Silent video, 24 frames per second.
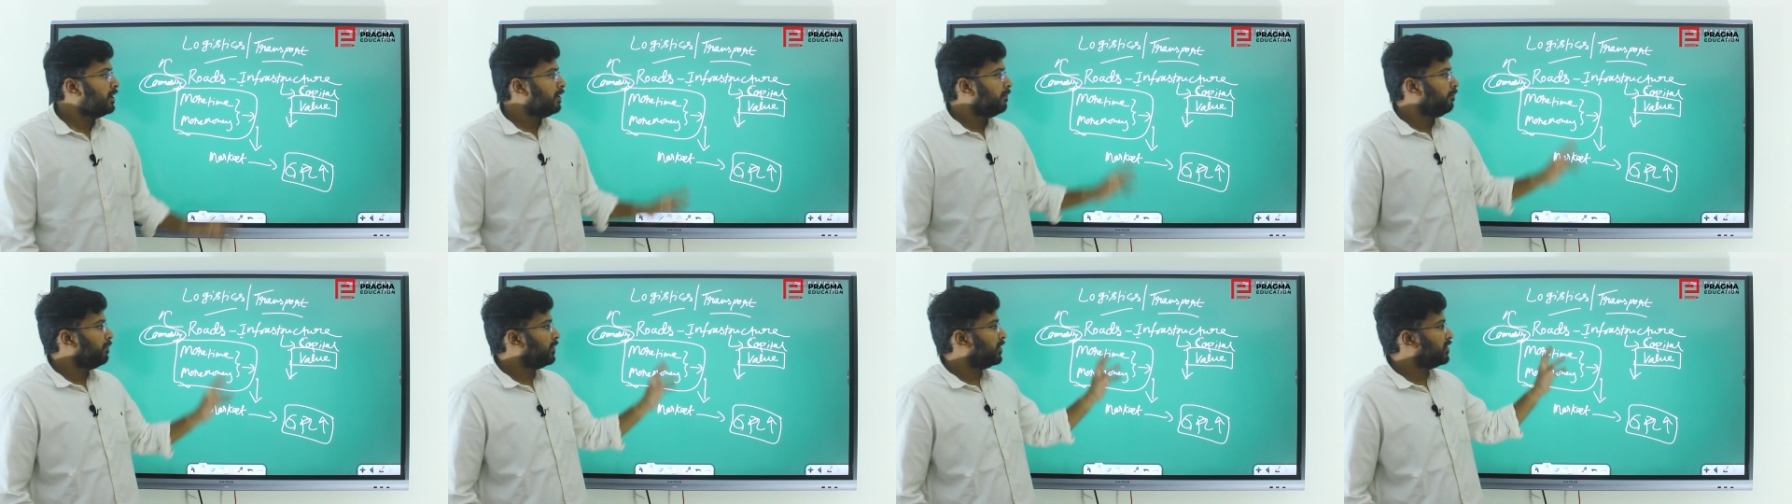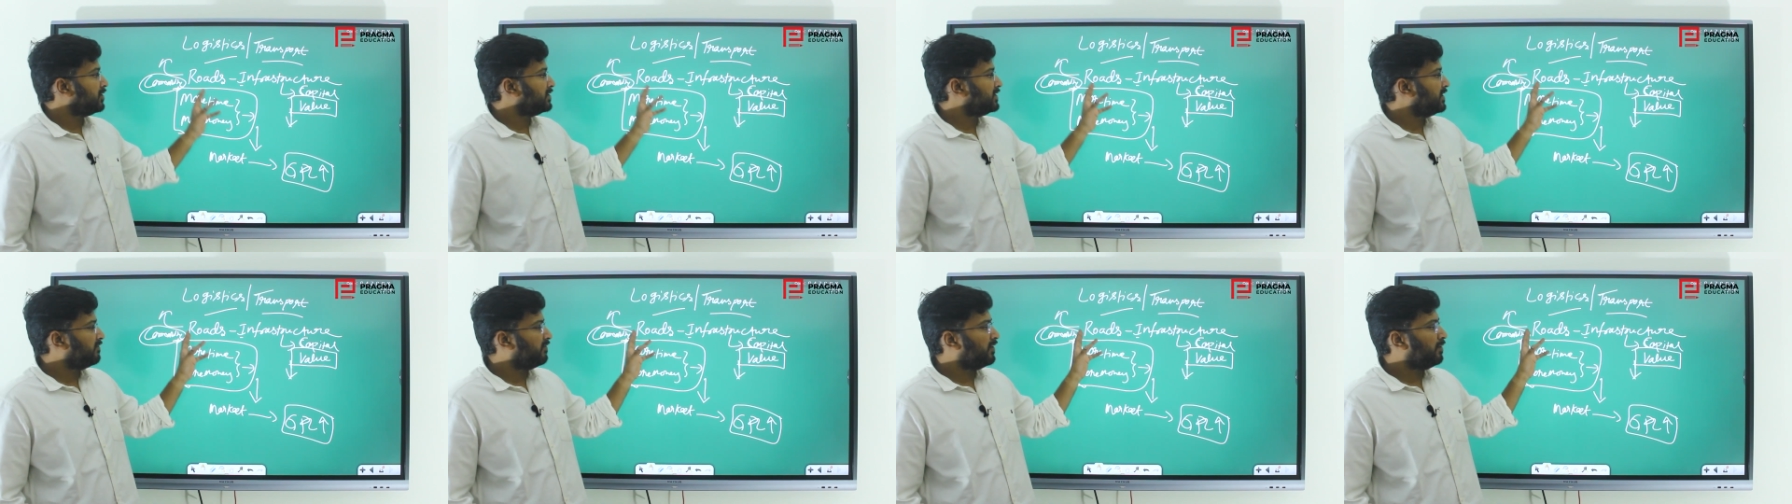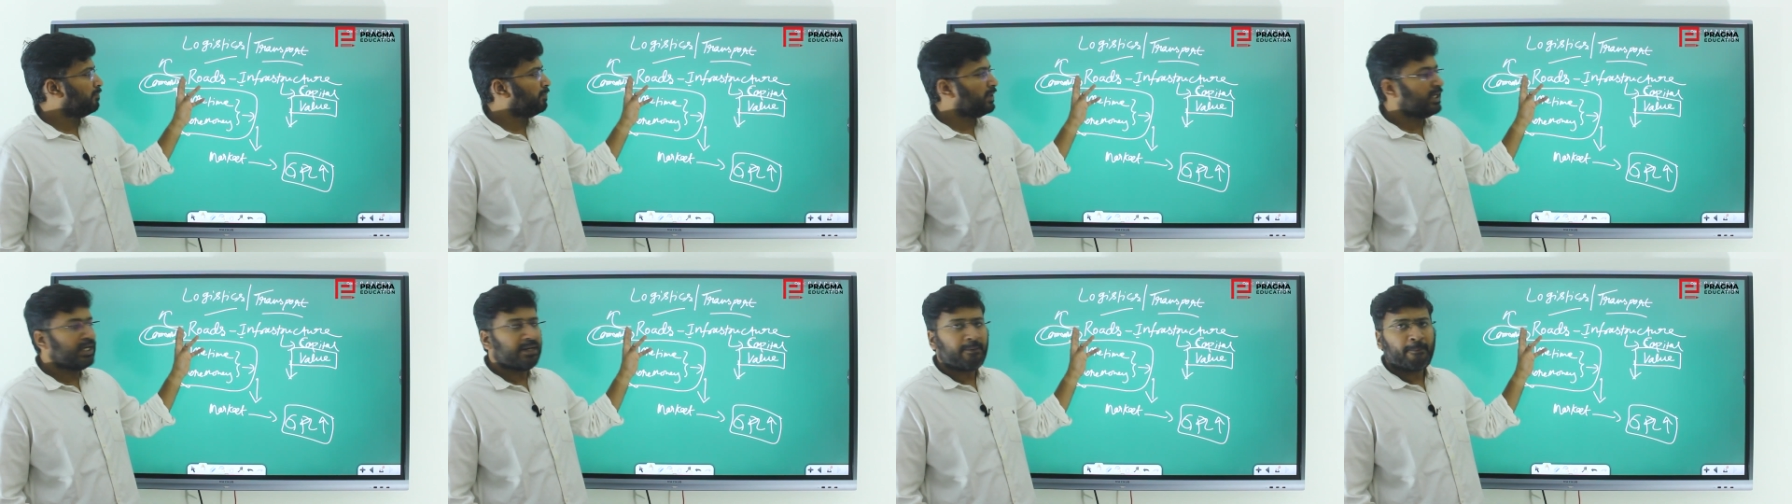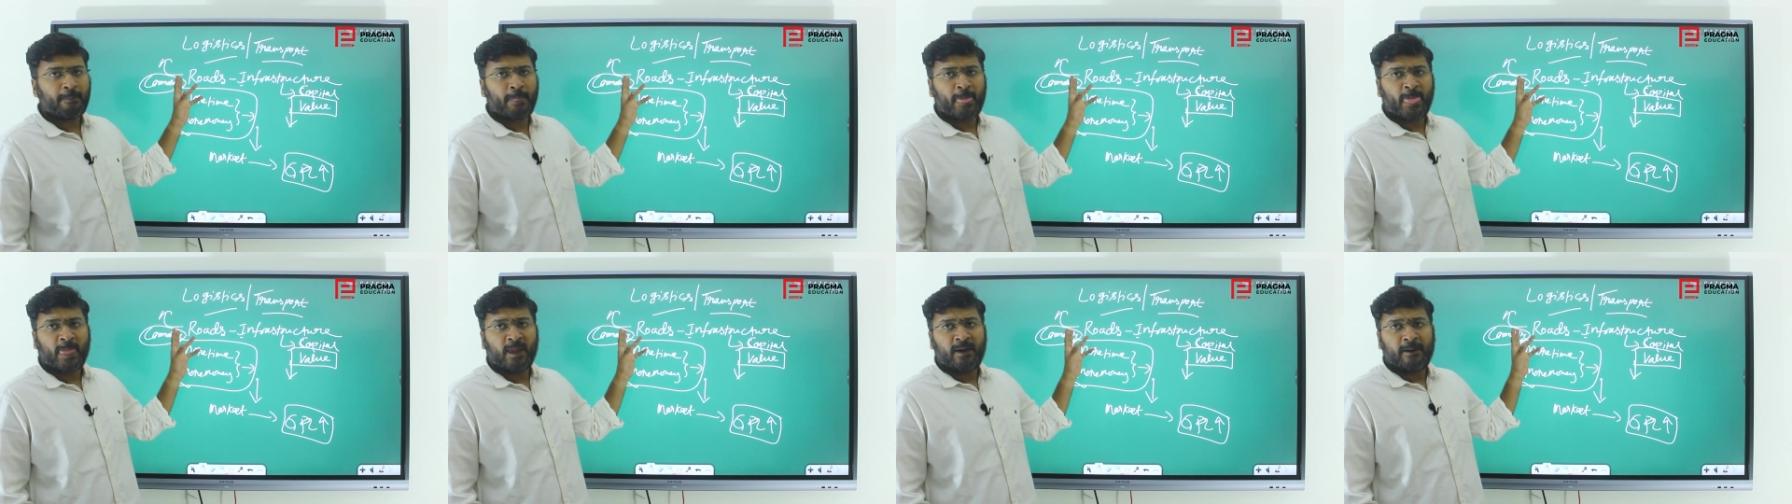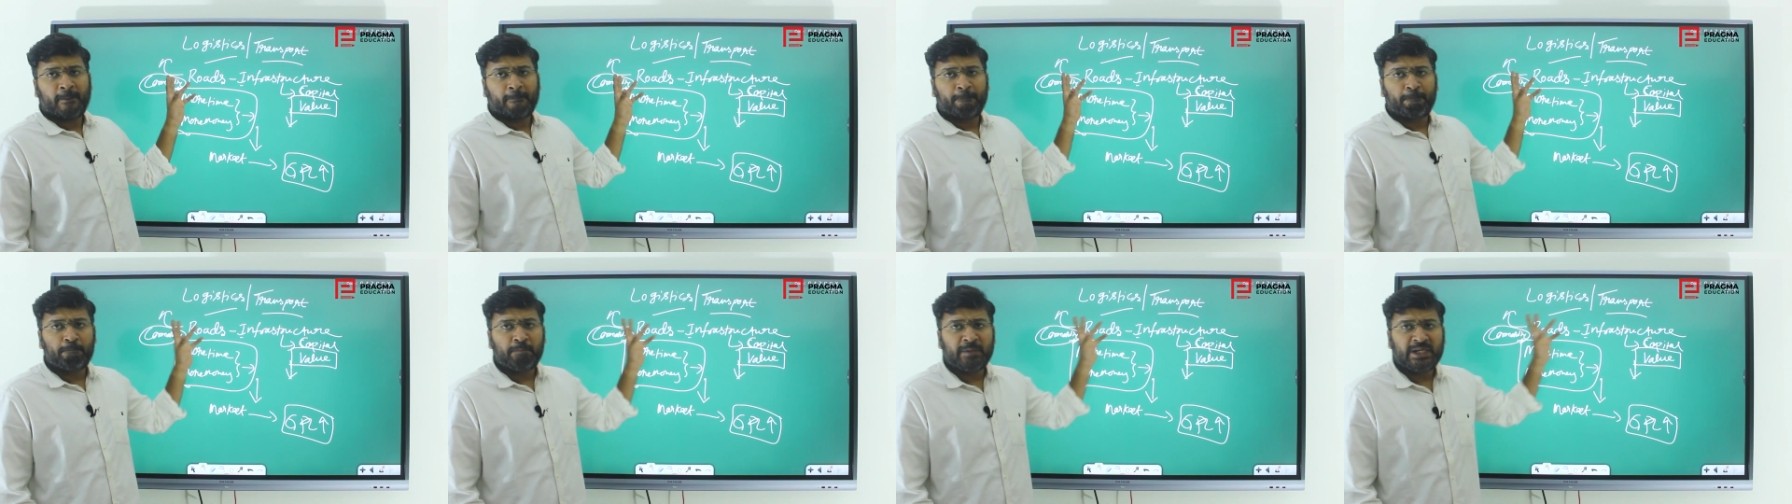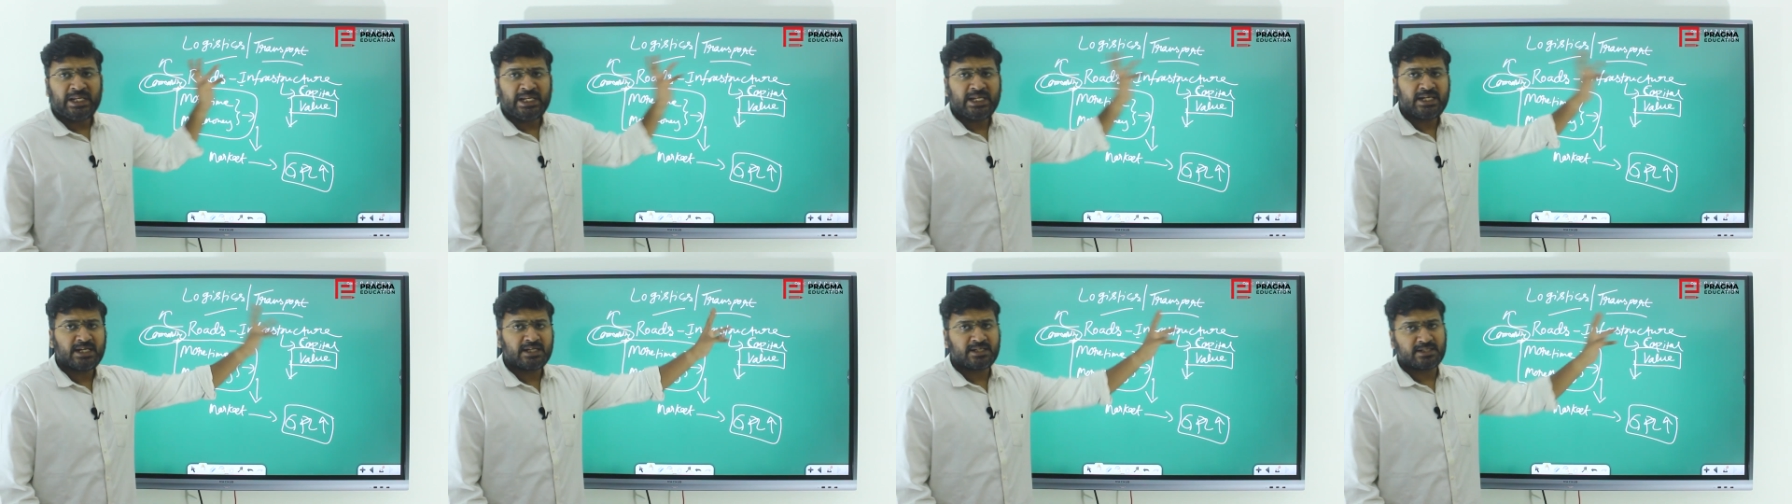because there will be
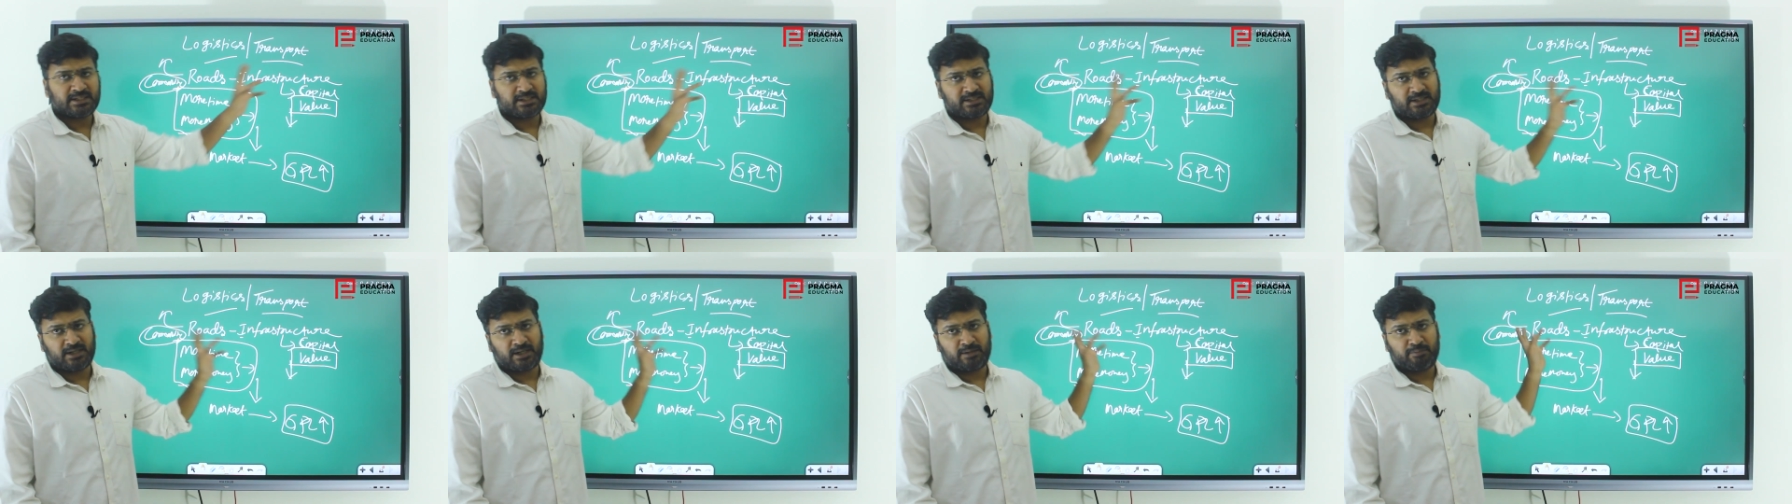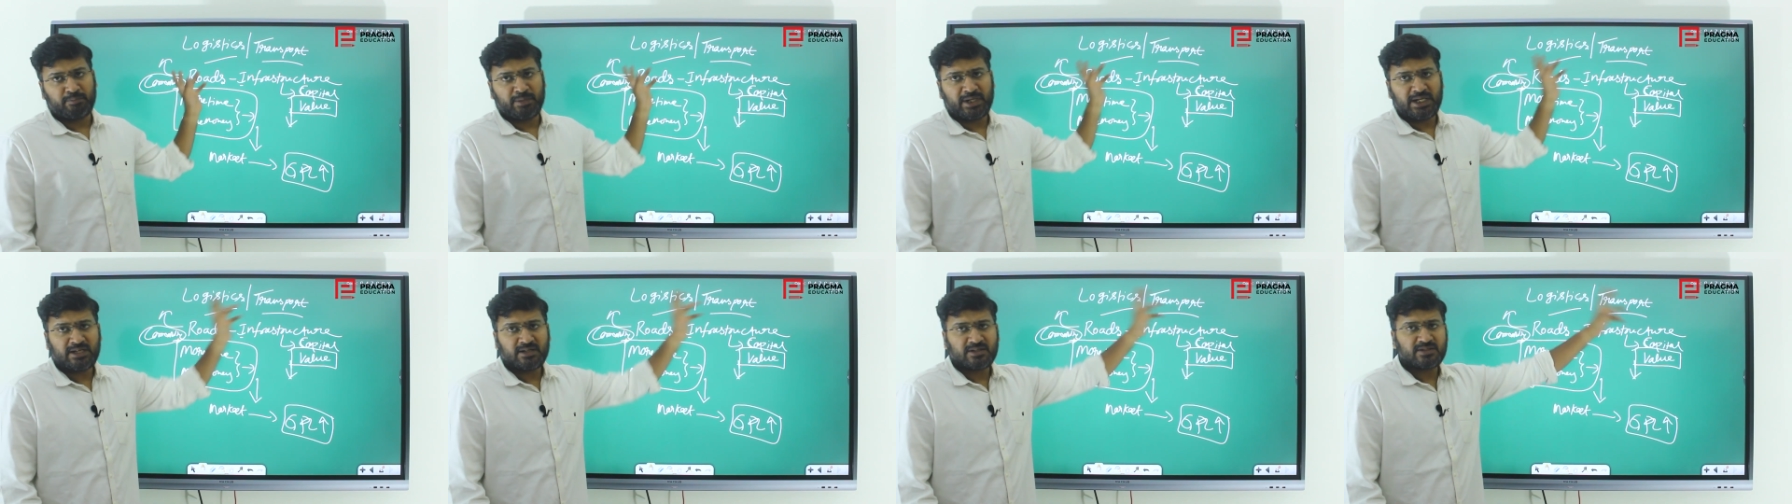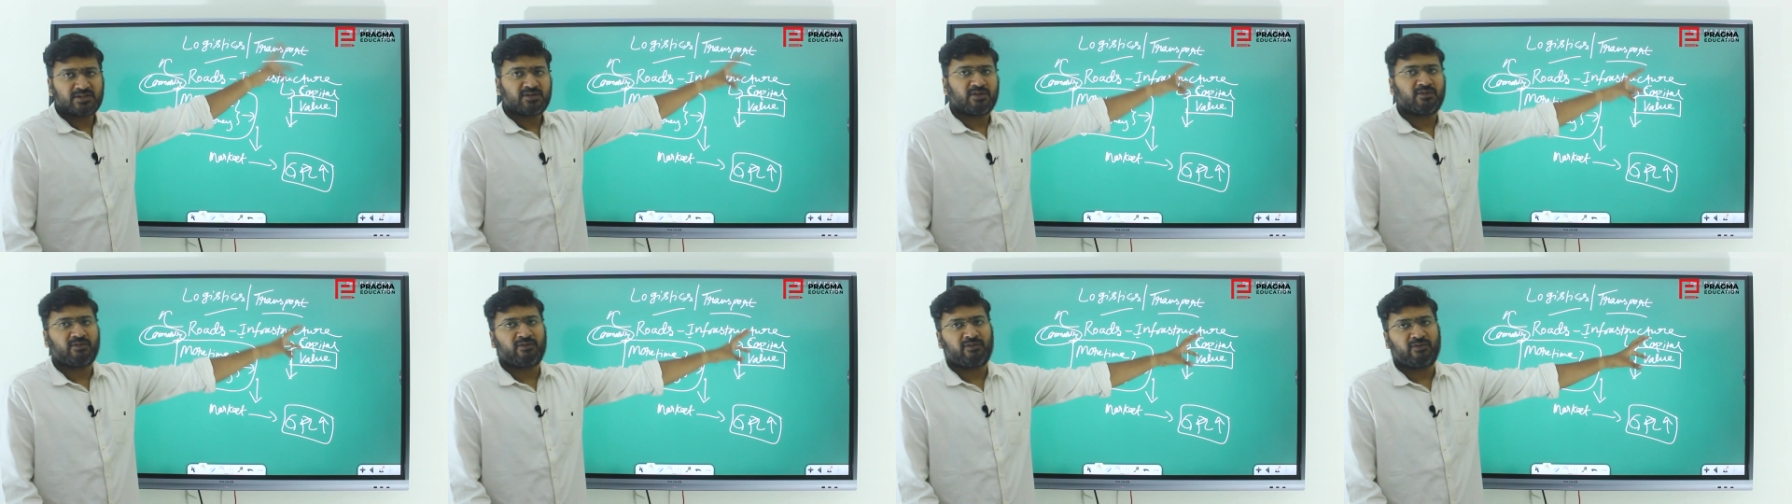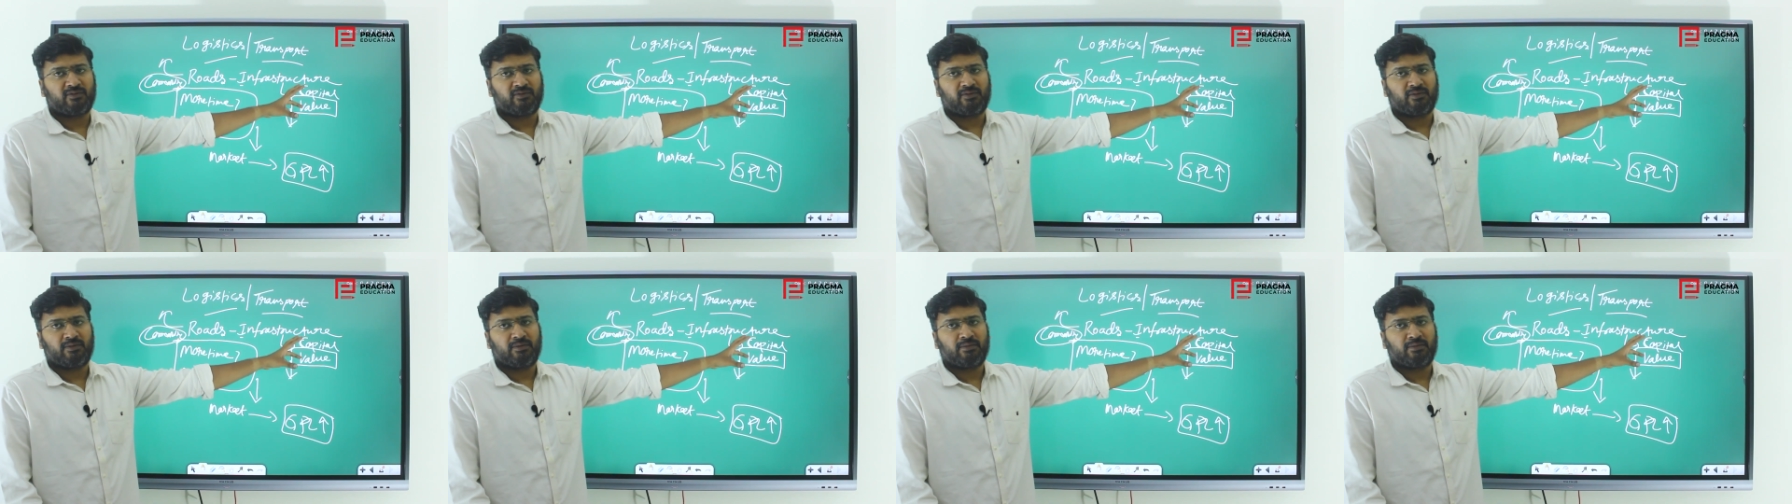millions and millions of